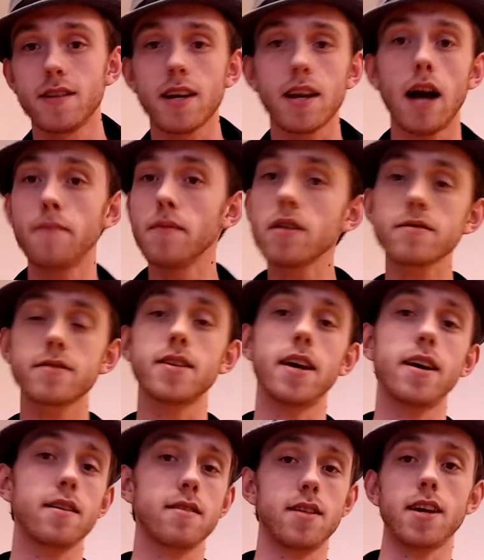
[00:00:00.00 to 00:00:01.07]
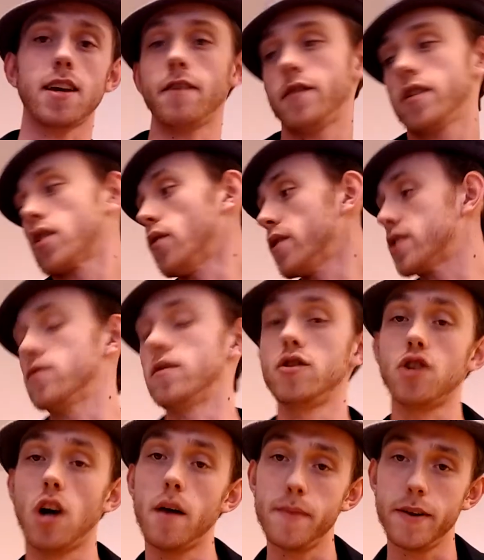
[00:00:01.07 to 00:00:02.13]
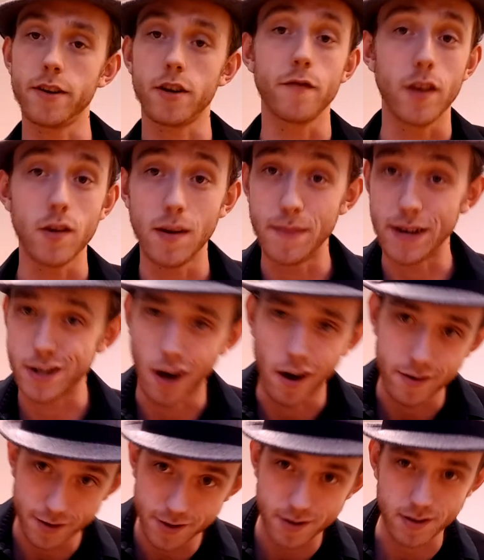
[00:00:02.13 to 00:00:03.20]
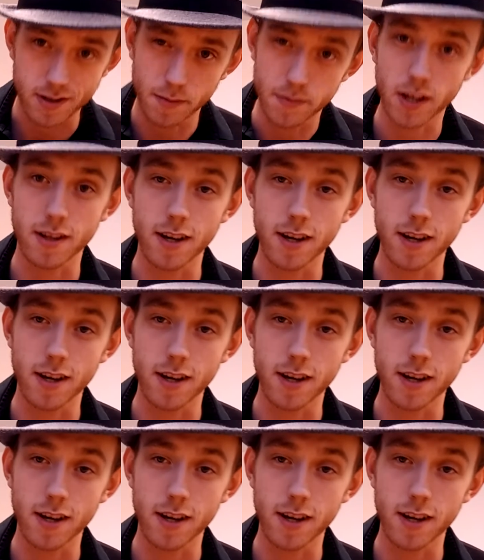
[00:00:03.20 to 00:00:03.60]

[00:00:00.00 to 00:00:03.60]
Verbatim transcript: Like, I'm not saying, like, if you're going to a job interview at McDonald's or something